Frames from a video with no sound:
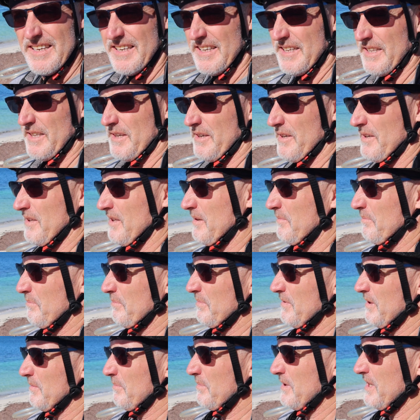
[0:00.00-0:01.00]
And
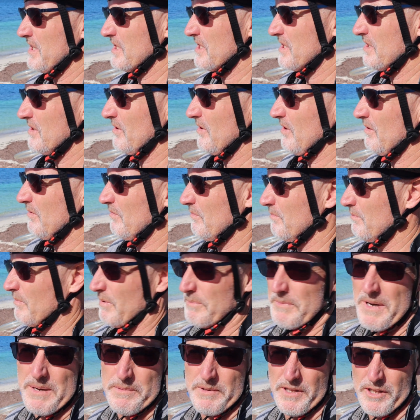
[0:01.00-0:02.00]
the best time,
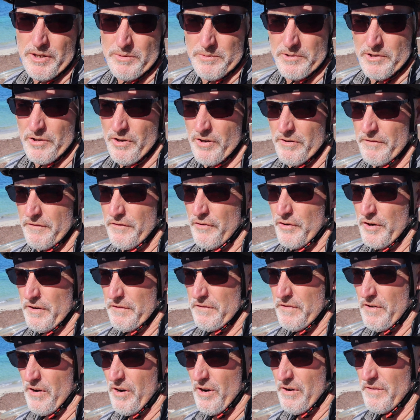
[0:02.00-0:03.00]
well, maybe a little bit longer,
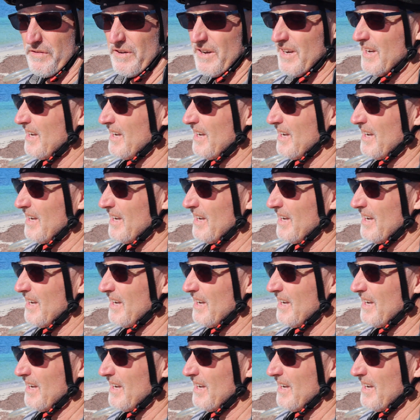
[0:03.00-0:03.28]
45.